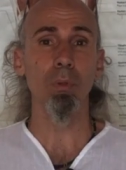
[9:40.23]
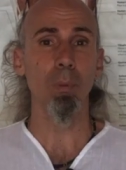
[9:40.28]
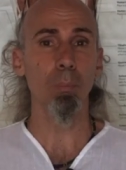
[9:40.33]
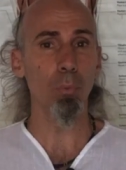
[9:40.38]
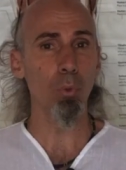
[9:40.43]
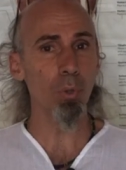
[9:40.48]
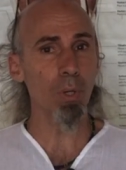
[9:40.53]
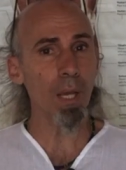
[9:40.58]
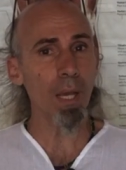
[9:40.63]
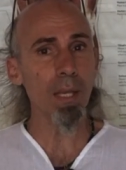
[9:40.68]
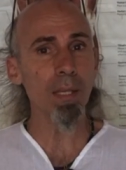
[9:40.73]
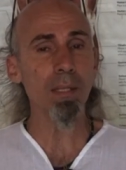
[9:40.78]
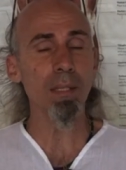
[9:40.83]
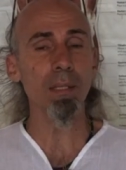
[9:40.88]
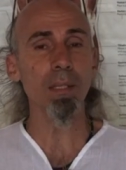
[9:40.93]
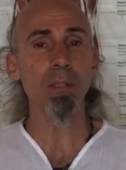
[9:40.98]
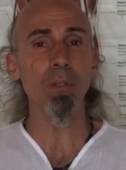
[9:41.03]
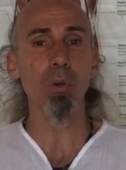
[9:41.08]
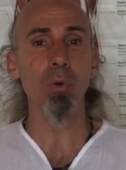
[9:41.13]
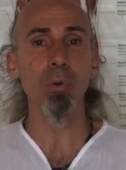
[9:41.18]
The moon
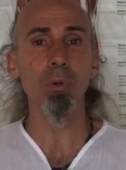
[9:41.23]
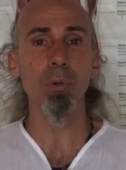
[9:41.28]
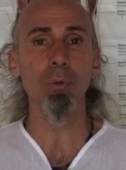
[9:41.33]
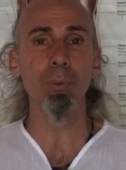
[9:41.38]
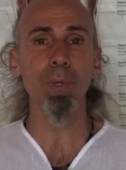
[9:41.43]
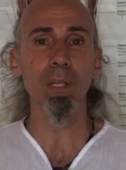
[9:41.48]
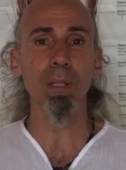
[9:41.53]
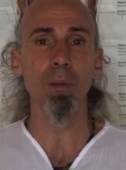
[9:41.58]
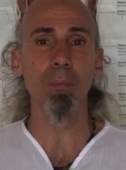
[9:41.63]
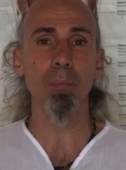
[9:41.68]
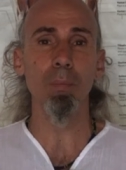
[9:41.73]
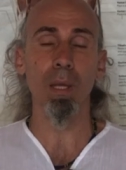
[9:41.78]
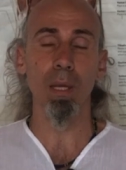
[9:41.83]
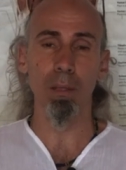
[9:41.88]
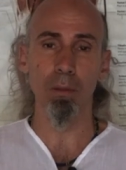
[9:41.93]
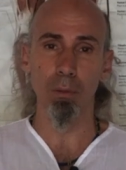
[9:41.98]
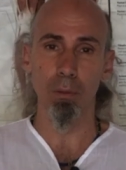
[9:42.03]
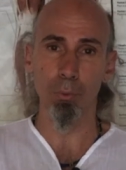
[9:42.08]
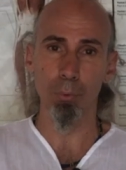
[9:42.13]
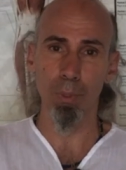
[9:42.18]
has its own rhythm,
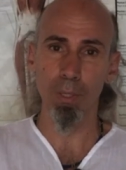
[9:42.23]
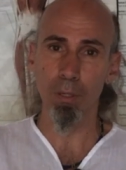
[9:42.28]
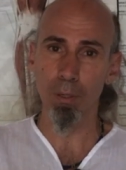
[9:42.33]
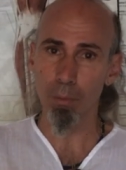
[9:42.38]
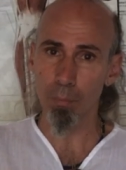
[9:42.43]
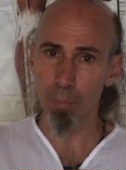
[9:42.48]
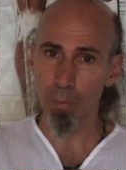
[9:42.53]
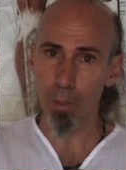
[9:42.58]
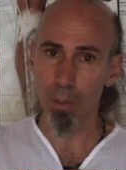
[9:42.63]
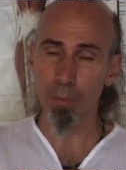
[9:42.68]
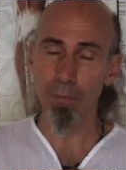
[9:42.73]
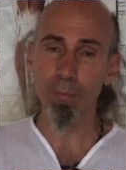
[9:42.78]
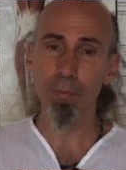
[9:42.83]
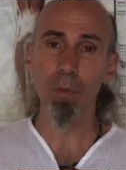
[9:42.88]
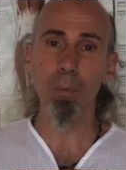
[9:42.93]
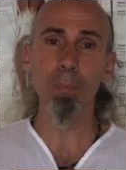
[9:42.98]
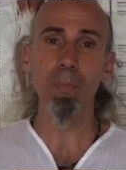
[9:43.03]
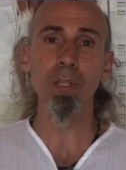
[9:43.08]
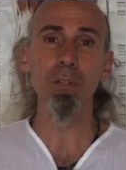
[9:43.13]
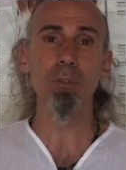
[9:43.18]
and the rhythm of
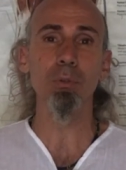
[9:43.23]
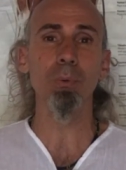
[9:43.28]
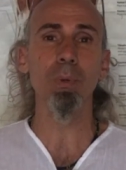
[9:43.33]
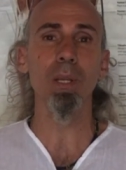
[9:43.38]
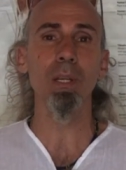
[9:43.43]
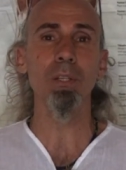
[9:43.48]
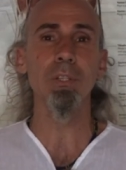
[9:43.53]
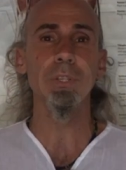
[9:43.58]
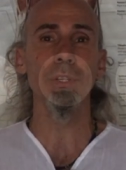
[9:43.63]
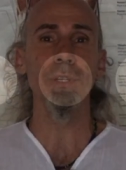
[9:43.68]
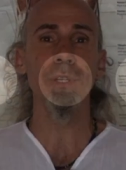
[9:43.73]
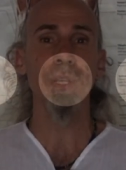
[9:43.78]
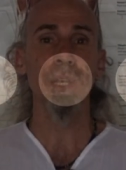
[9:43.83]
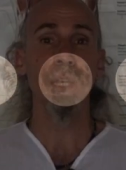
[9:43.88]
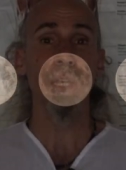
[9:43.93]
menstruation